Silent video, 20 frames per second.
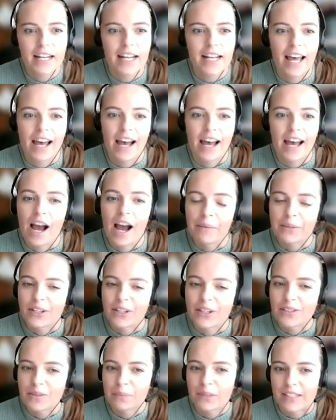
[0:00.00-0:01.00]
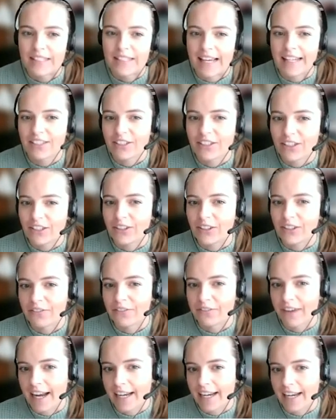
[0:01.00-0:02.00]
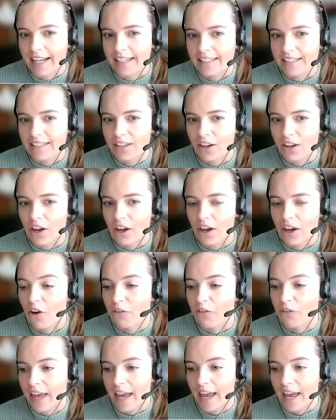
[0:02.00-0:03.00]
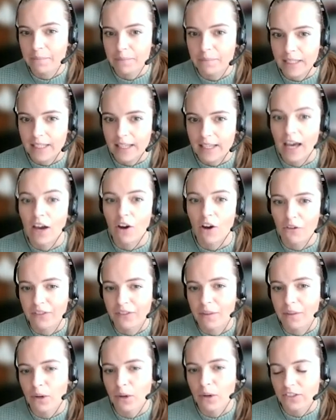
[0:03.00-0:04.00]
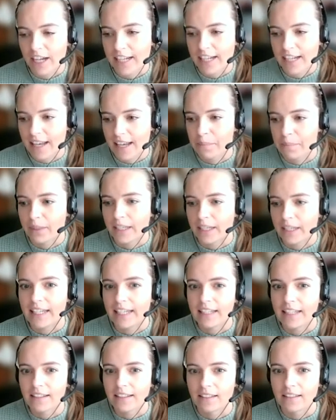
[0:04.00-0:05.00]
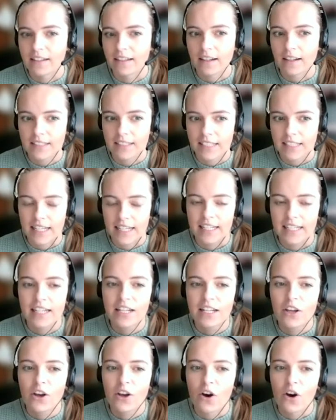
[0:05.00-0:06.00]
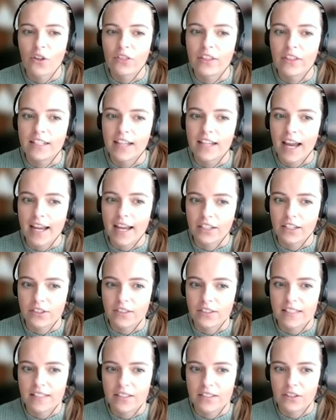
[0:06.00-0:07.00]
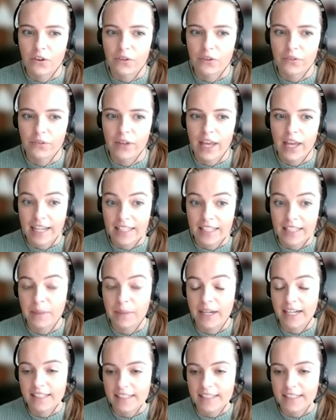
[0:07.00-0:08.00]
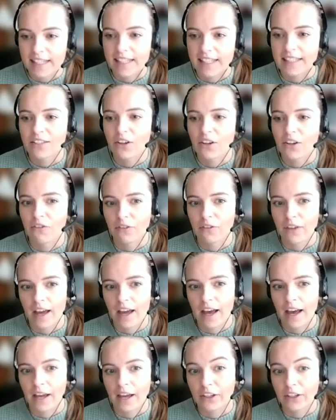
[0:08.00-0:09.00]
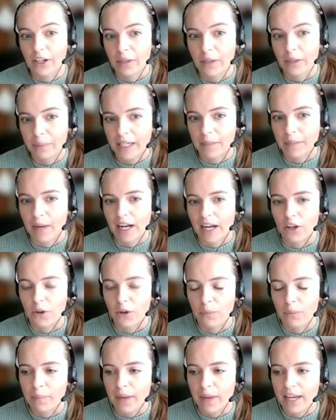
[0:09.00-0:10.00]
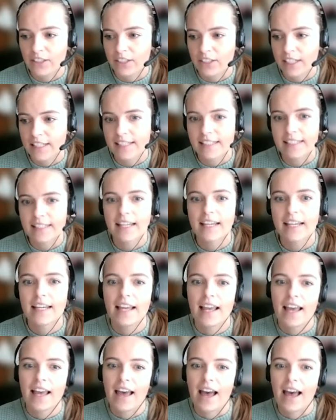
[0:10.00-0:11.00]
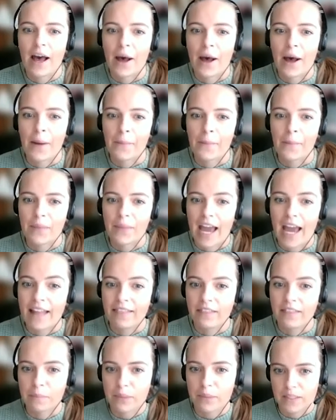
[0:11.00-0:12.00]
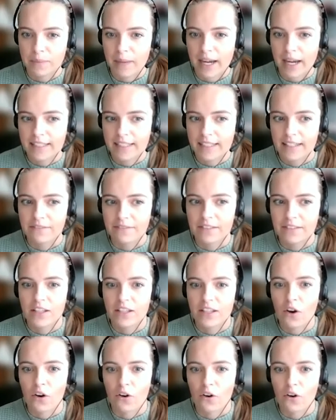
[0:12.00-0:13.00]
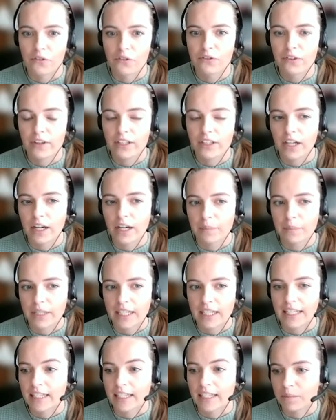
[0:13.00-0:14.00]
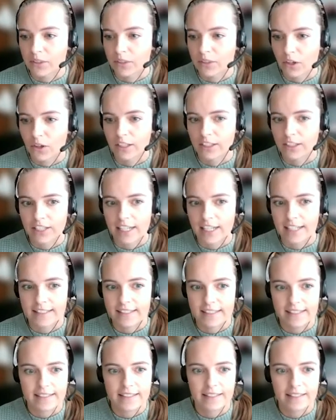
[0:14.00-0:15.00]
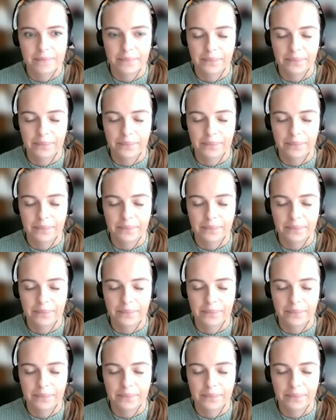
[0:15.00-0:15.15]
I'm going to present to you the findings of the project MPE conducted on the diagnosis of experiences of European myeloma patients and the perspectives of European hematologists.